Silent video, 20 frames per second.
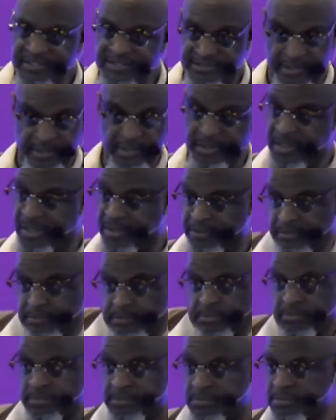they're like,
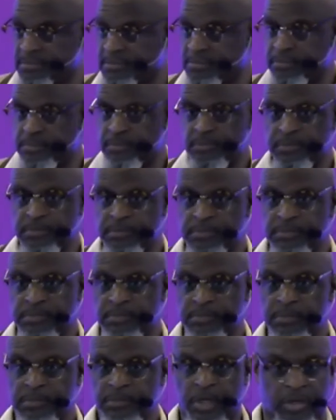
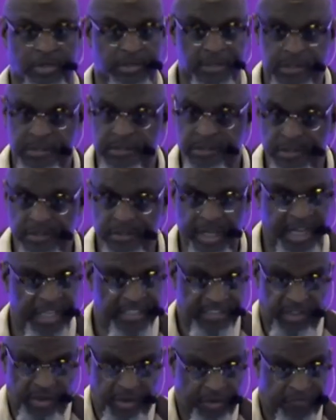because it's neutral, it
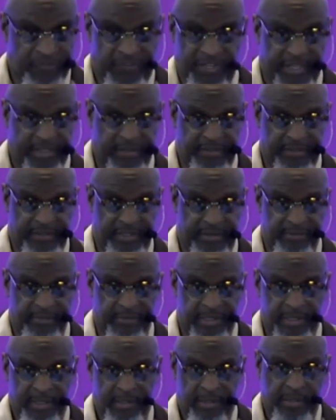has no effect on them.
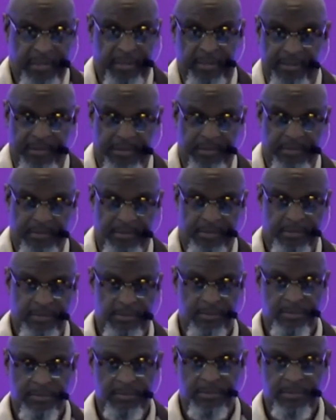They're like, oh,
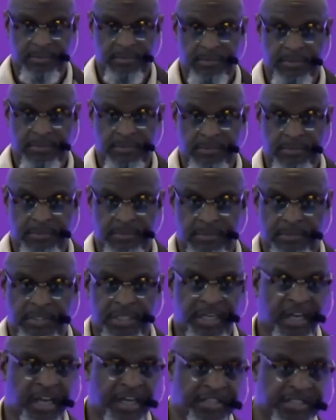they
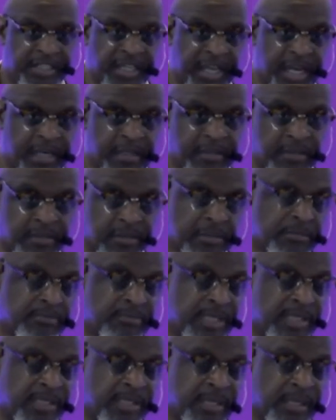lost their house? Oh
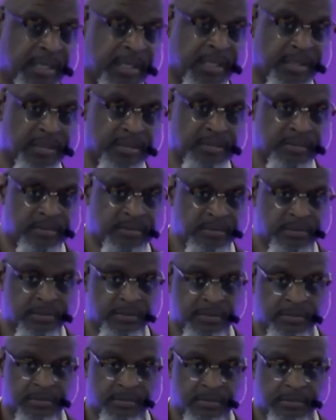my God.
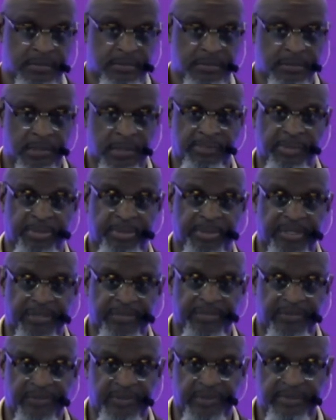Who am I gonna pray
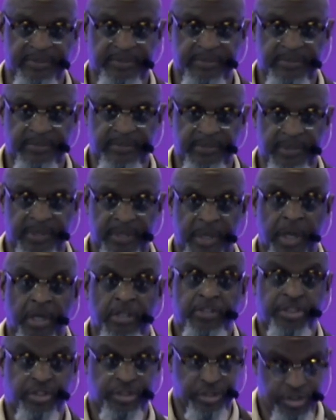for?
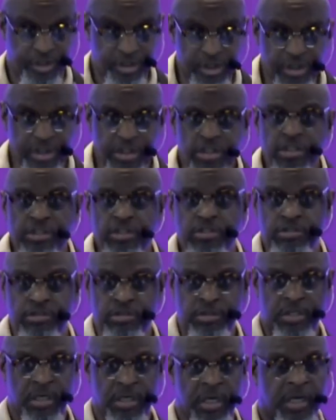To you,
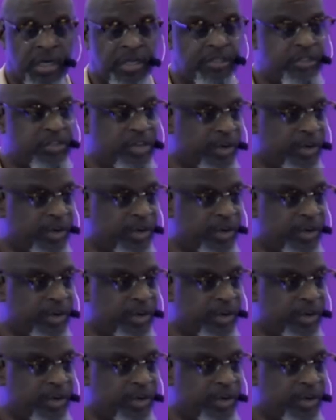you're